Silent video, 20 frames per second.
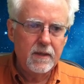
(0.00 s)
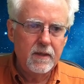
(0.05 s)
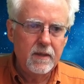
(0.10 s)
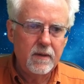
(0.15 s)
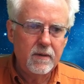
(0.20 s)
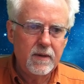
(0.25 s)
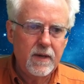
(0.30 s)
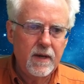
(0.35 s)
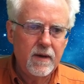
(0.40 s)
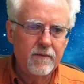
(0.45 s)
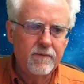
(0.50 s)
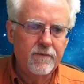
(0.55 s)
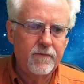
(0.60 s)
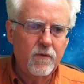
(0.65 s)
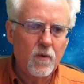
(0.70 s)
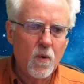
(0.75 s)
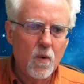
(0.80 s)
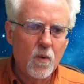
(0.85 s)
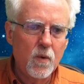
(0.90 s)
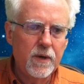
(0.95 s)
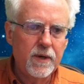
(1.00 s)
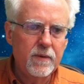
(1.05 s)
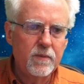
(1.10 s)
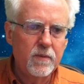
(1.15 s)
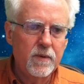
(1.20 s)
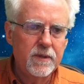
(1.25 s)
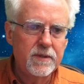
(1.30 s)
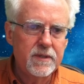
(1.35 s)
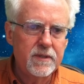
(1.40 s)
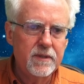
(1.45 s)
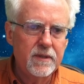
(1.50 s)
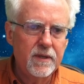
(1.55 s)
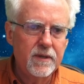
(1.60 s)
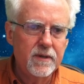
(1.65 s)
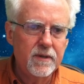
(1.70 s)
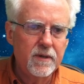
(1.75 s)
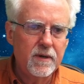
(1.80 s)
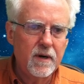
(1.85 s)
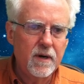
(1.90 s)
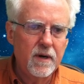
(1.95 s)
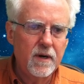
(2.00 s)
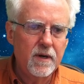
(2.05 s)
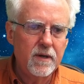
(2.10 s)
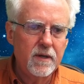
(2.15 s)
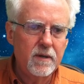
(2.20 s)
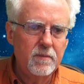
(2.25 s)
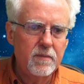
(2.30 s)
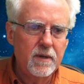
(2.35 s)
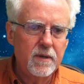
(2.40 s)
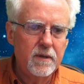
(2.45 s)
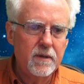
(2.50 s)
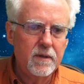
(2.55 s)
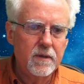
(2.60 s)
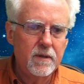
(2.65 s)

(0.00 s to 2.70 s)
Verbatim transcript: okay, on forward it wants another argument.